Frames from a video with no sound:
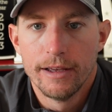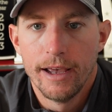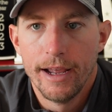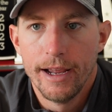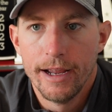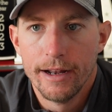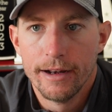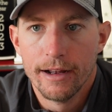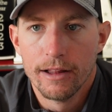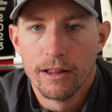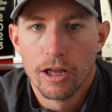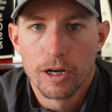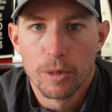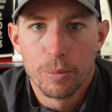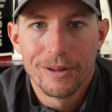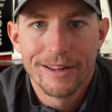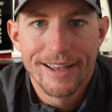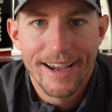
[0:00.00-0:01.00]
and a lot
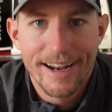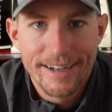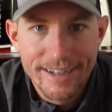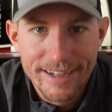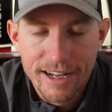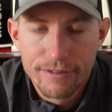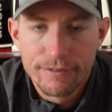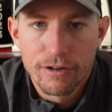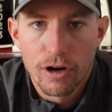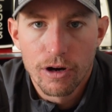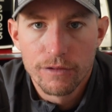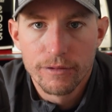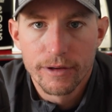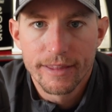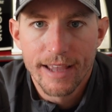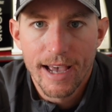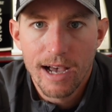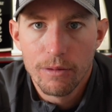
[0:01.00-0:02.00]
of planning involved
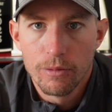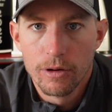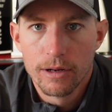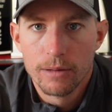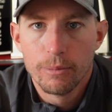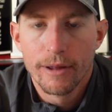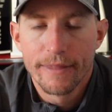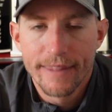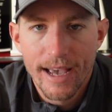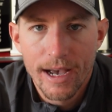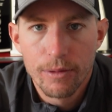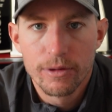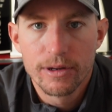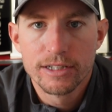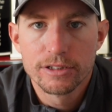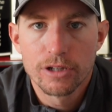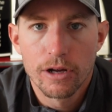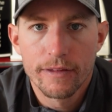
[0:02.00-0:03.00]
with that one. But that
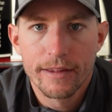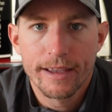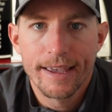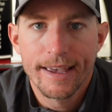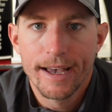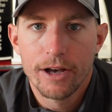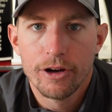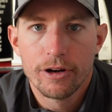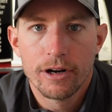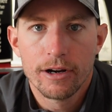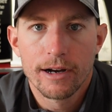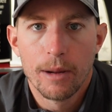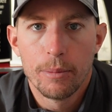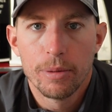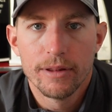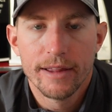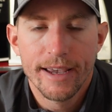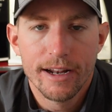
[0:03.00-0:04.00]
one is on the calendar. I
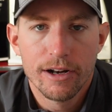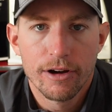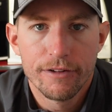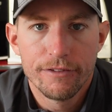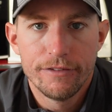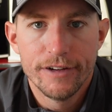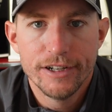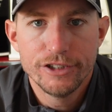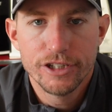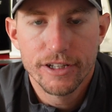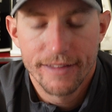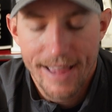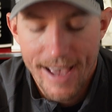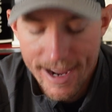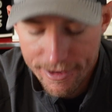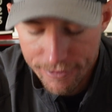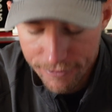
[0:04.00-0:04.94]
plan on fishing that